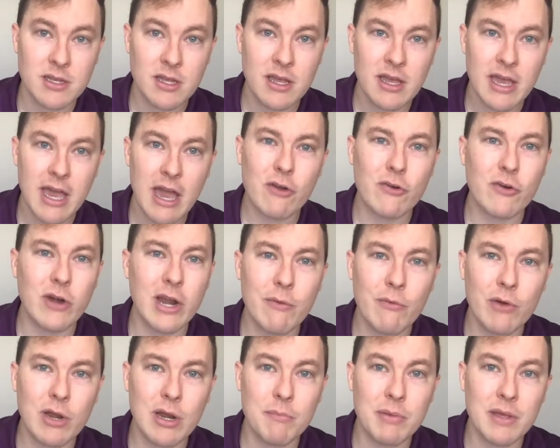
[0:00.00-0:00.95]
How great
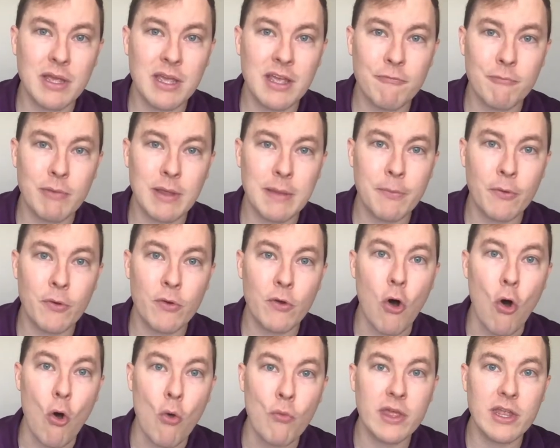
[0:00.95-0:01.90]
would it be if people
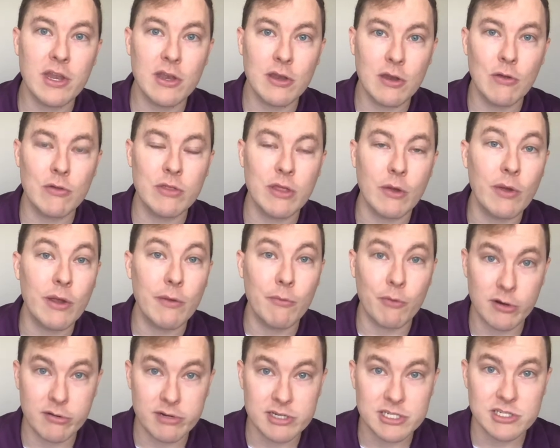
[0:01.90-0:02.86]
only knew that we were
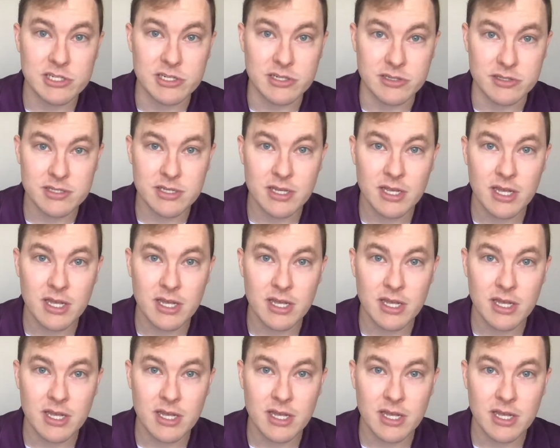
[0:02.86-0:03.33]
Christians